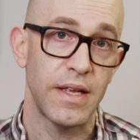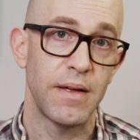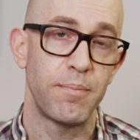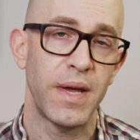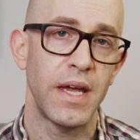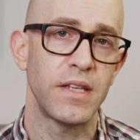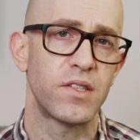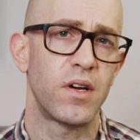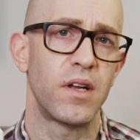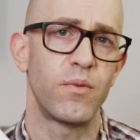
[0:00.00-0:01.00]
it paints
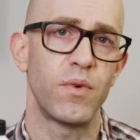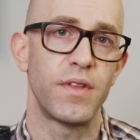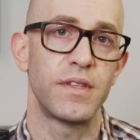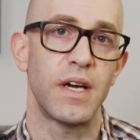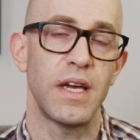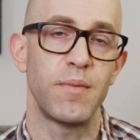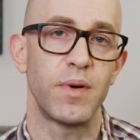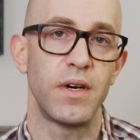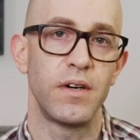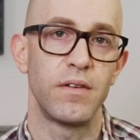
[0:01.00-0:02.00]
on with a type
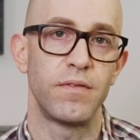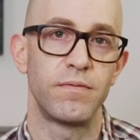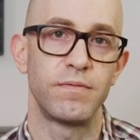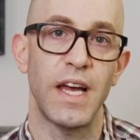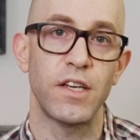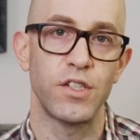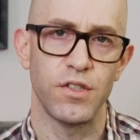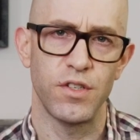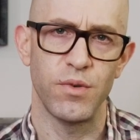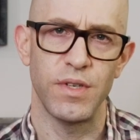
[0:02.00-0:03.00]
of texture
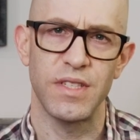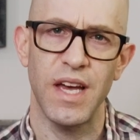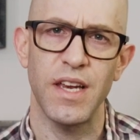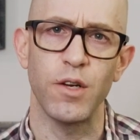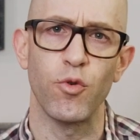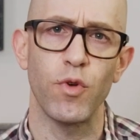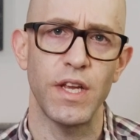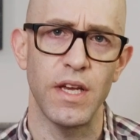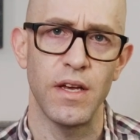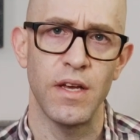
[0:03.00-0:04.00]
to it. It's kind of
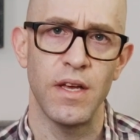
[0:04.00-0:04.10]
gritty.